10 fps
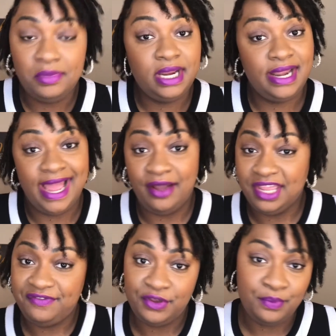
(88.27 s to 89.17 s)
Now,
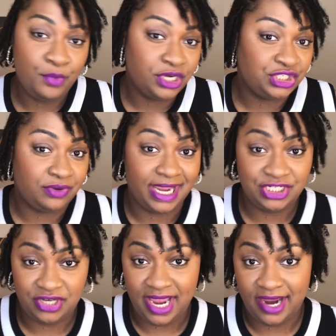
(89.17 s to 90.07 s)
if you moisturize
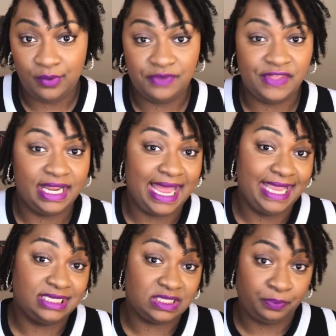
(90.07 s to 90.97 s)
your hair with a light
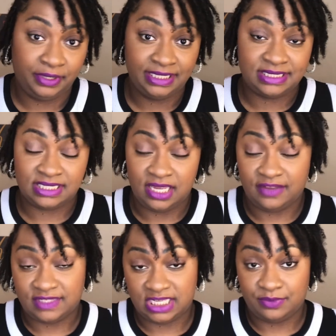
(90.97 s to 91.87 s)
spritz of
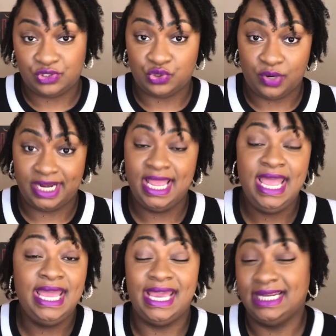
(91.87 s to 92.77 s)
some sort
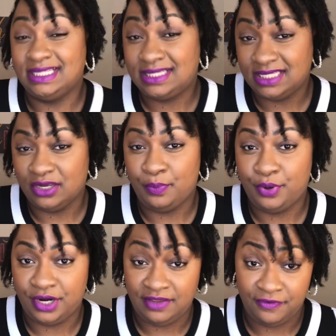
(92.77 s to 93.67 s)
and it's still
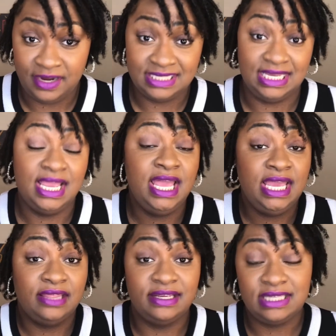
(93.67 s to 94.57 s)
pretty frizzy,
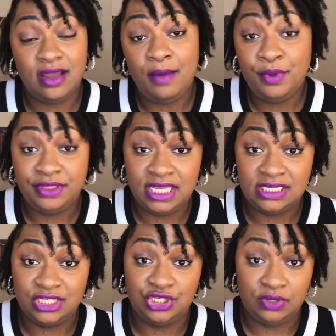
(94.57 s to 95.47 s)
there's a couple things
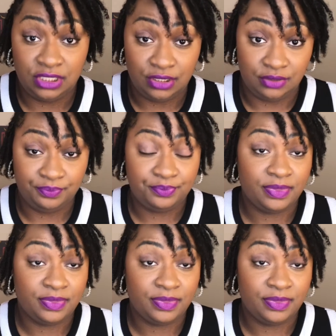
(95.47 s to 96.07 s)
that you can do.